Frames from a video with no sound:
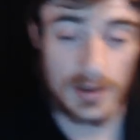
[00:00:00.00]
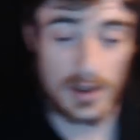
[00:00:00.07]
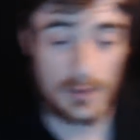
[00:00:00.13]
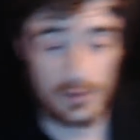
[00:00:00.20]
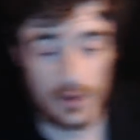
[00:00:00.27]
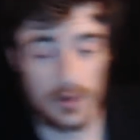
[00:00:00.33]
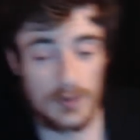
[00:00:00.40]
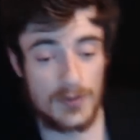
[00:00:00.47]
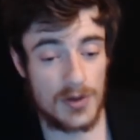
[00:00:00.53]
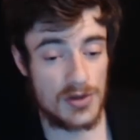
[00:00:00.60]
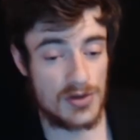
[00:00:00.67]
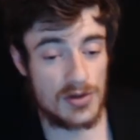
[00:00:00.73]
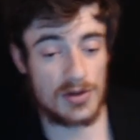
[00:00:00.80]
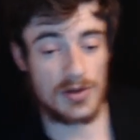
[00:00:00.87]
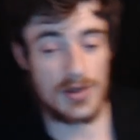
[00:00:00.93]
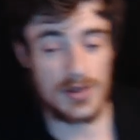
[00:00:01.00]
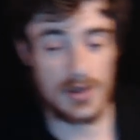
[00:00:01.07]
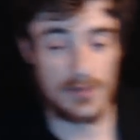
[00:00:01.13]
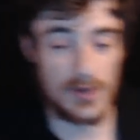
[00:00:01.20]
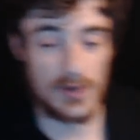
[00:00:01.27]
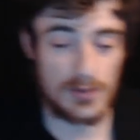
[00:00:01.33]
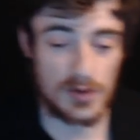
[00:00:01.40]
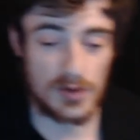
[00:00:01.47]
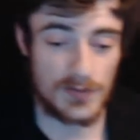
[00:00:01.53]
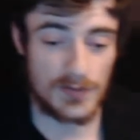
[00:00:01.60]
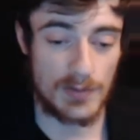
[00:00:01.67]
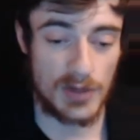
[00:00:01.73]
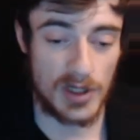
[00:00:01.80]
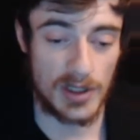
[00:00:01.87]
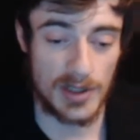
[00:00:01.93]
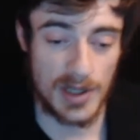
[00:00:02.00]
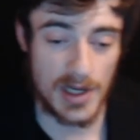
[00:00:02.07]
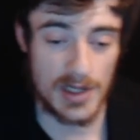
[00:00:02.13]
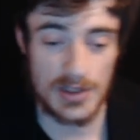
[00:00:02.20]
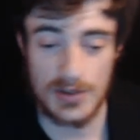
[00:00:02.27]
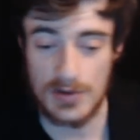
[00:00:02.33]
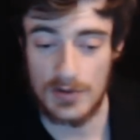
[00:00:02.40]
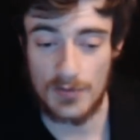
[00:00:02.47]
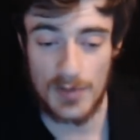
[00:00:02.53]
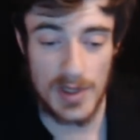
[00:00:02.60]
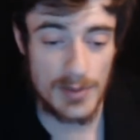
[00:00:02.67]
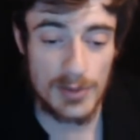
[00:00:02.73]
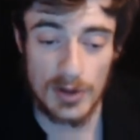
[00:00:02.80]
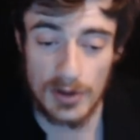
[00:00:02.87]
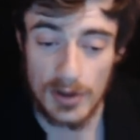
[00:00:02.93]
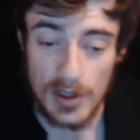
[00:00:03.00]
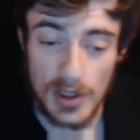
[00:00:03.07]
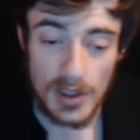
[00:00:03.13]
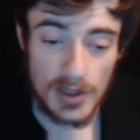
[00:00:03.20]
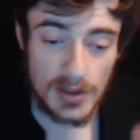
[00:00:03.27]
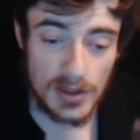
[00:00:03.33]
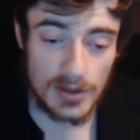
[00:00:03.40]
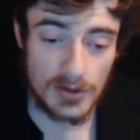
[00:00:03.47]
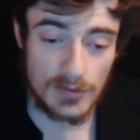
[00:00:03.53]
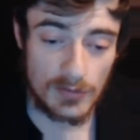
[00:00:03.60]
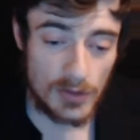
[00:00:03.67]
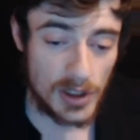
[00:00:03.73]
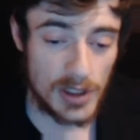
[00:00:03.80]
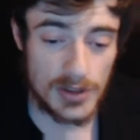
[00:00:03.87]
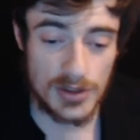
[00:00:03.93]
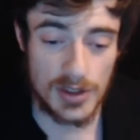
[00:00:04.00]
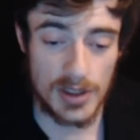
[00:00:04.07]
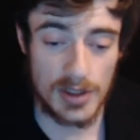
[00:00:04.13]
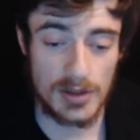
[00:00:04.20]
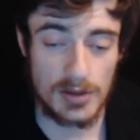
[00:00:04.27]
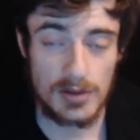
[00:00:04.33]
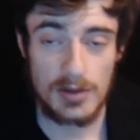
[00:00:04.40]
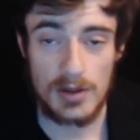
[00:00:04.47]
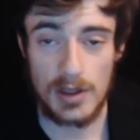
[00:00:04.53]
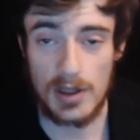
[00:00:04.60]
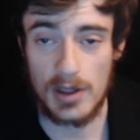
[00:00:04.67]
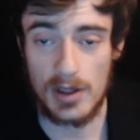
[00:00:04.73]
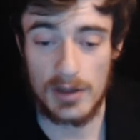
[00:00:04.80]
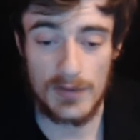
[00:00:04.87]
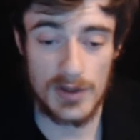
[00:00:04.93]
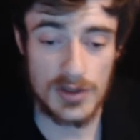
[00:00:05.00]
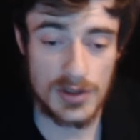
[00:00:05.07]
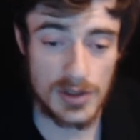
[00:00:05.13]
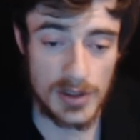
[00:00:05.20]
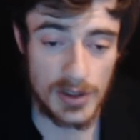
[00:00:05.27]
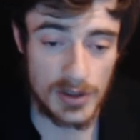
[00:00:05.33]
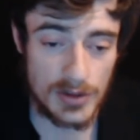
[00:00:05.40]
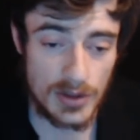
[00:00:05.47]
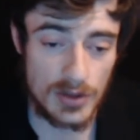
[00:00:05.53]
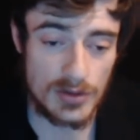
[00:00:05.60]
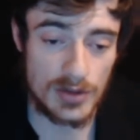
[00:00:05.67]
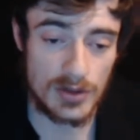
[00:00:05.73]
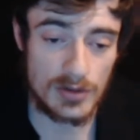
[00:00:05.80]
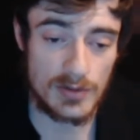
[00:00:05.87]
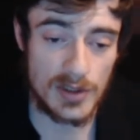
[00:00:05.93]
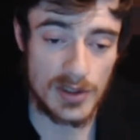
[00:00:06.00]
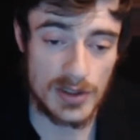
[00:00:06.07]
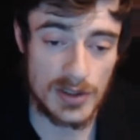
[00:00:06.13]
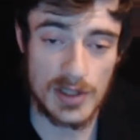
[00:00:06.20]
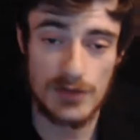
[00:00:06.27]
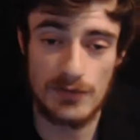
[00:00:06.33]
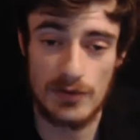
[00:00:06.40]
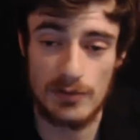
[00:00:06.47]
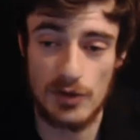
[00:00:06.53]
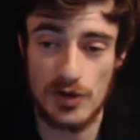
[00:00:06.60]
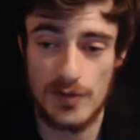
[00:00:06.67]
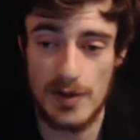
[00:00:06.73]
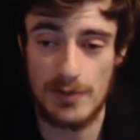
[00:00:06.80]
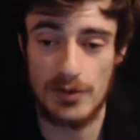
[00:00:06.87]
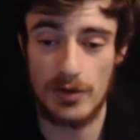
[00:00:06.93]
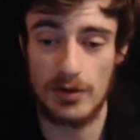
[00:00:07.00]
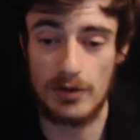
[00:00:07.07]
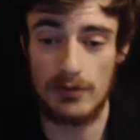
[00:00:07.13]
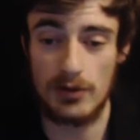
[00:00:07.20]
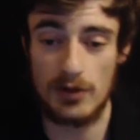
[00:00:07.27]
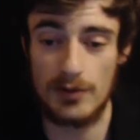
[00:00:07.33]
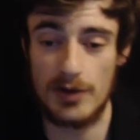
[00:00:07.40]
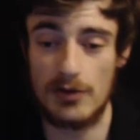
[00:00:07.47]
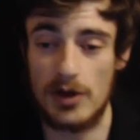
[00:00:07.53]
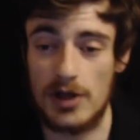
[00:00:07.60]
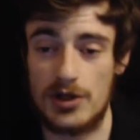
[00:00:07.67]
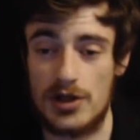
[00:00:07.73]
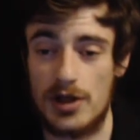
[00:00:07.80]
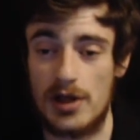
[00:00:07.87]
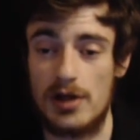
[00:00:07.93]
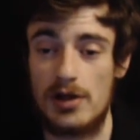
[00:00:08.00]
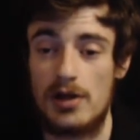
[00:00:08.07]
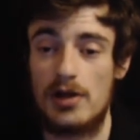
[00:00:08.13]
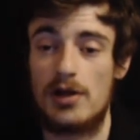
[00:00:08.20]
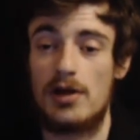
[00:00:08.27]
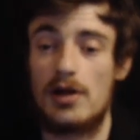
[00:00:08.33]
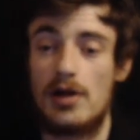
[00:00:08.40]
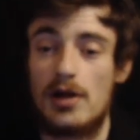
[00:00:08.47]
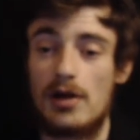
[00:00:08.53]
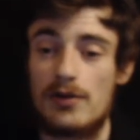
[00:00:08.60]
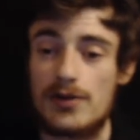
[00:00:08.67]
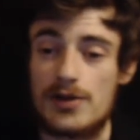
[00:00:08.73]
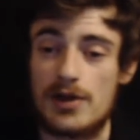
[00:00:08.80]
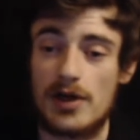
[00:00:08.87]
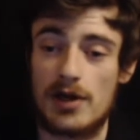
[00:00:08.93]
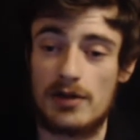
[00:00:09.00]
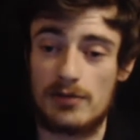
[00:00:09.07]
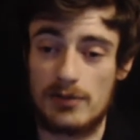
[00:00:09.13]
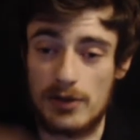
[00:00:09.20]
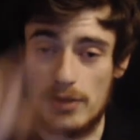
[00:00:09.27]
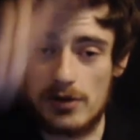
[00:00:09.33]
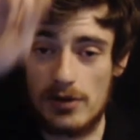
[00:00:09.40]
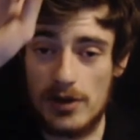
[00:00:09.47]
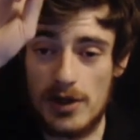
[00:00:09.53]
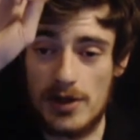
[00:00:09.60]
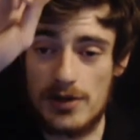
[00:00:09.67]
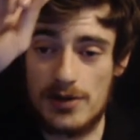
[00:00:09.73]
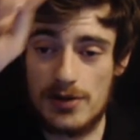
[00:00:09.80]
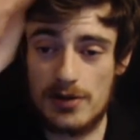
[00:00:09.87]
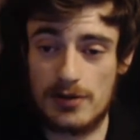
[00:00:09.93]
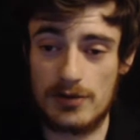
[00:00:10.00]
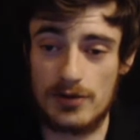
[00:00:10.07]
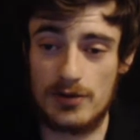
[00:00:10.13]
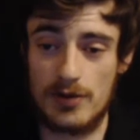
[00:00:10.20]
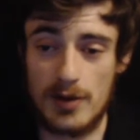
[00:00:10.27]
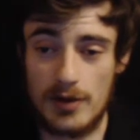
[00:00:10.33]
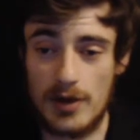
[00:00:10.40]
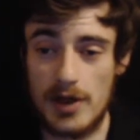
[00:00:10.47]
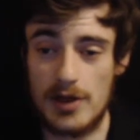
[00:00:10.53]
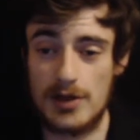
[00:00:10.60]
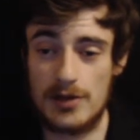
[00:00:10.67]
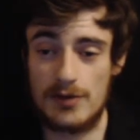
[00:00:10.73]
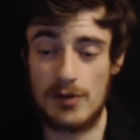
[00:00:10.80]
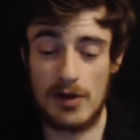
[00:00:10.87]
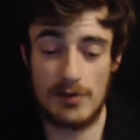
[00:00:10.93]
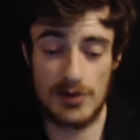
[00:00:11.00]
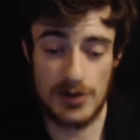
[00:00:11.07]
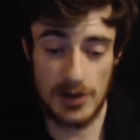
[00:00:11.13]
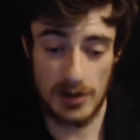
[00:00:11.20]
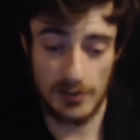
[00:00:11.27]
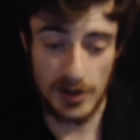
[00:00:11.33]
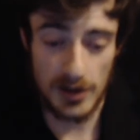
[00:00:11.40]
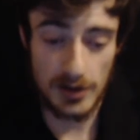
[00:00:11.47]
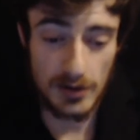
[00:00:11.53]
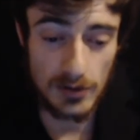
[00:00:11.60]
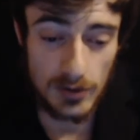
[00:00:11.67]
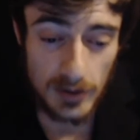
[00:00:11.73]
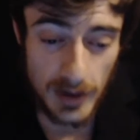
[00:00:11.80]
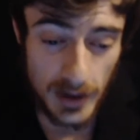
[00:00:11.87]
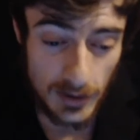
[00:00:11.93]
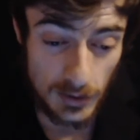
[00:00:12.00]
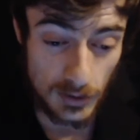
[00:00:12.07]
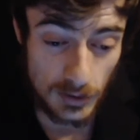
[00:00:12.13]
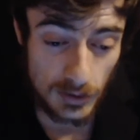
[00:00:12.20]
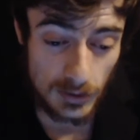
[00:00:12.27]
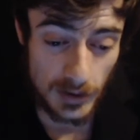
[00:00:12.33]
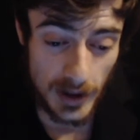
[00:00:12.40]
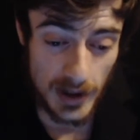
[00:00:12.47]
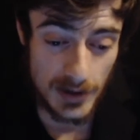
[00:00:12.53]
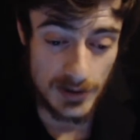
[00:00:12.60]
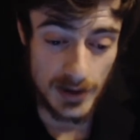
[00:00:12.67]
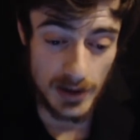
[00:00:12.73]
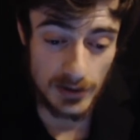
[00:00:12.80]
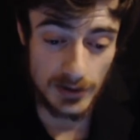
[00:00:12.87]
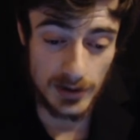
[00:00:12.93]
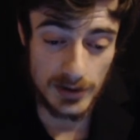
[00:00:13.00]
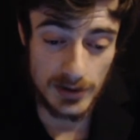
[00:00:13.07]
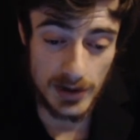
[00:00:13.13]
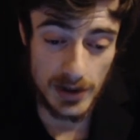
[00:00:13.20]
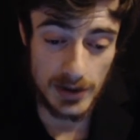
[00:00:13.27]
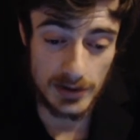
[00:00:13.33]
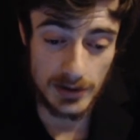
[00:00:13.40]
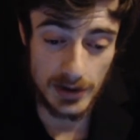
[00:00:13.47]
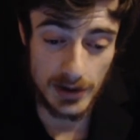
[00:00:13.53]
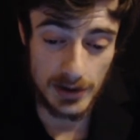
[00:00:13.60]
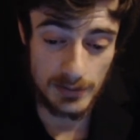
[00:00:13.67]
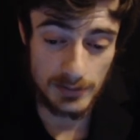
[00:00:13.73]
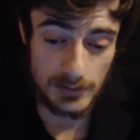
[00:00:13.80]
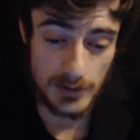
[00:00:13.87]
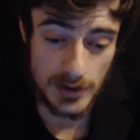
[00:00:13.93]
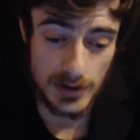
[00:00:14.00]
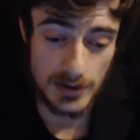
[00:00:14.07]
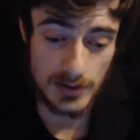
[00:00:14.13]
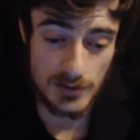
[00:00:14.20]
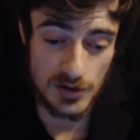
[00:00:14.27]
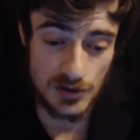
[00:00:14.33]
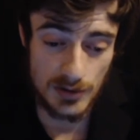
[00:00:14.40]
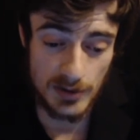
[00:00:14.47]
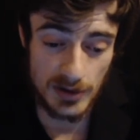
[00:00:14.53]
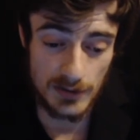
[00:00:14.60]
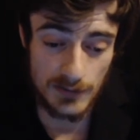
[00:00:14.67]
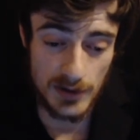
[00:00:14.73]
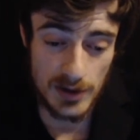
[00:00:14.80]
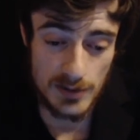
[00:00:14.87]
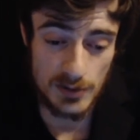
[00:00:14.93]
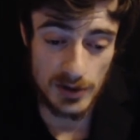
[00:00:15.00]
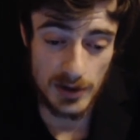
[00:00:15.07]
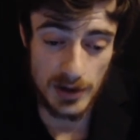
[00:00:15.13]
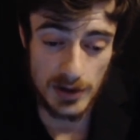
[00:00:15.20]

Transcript: perfect journalist. I'm not a perfect podcaster. And if people that are watching, eventually on YouTube, because that's where most people will be watching it. Once again, hello guys. You probably saw my whole head down the entire time. That's because I'm streaming to Facebook and